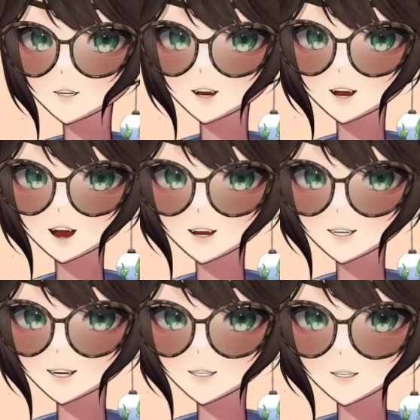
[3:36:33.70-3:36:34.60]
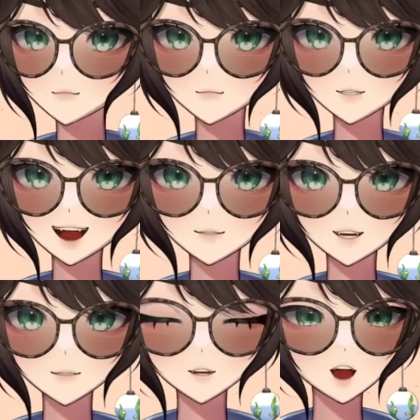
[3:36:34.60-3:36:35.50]
And then obviously I have like
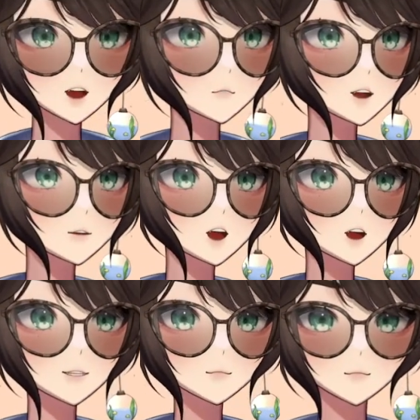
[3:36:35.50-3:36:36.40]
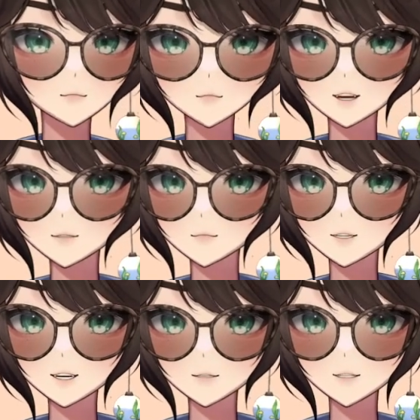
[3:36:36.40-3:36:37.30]
YouTube memberships, but I don't make a
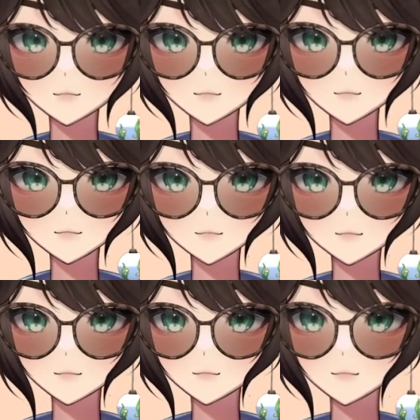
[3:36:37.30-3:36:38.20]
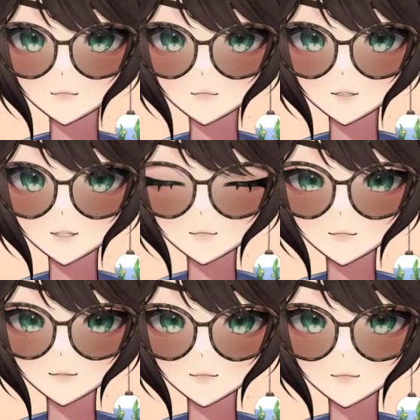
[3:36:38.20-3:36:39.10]
lot from those either. I make like,
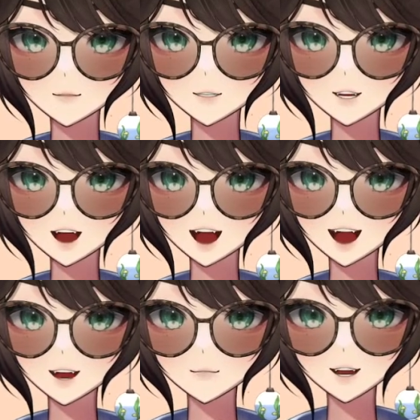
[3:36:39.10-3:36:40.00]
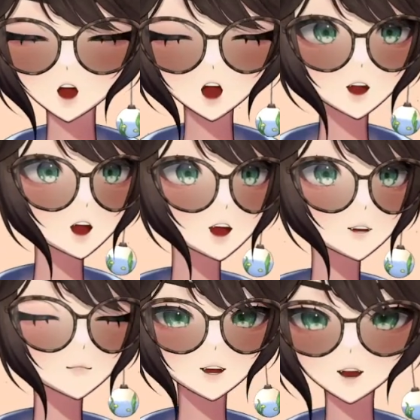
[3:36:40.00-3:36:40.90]
because I lowered it as
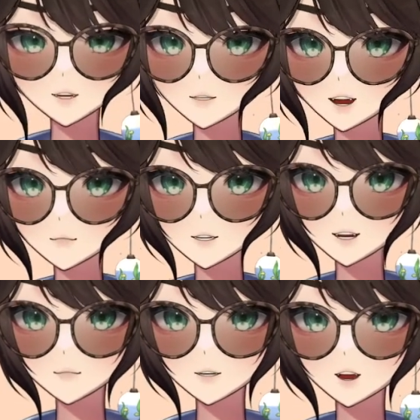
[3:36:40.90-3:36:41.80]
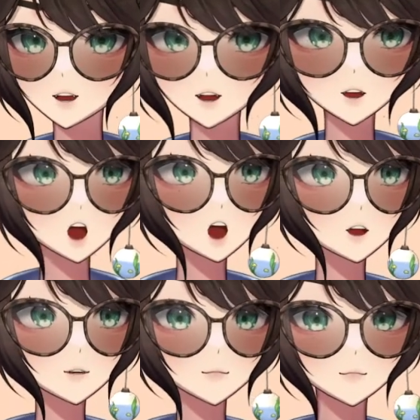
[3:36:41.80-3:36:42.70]
well, I make about like
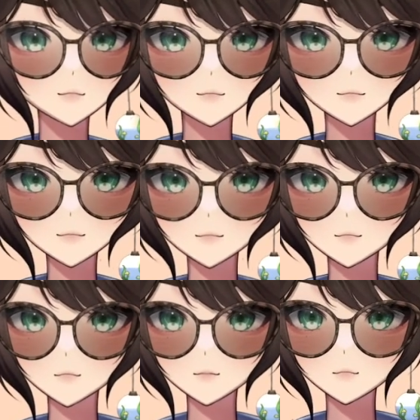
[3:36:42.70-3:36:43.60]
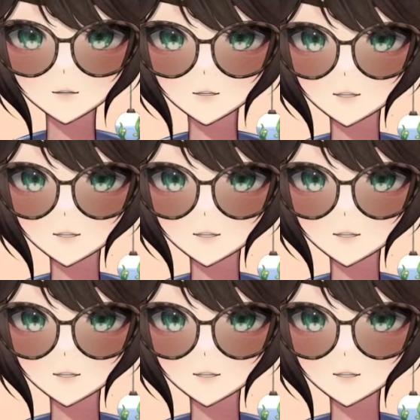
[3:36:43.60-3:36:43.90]
$2 per YouTube member.